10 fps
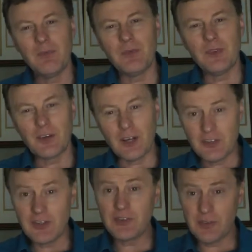the
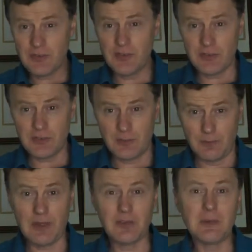digestive
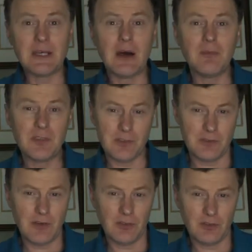system has become
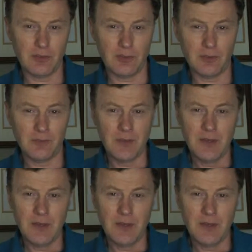dysfunctional.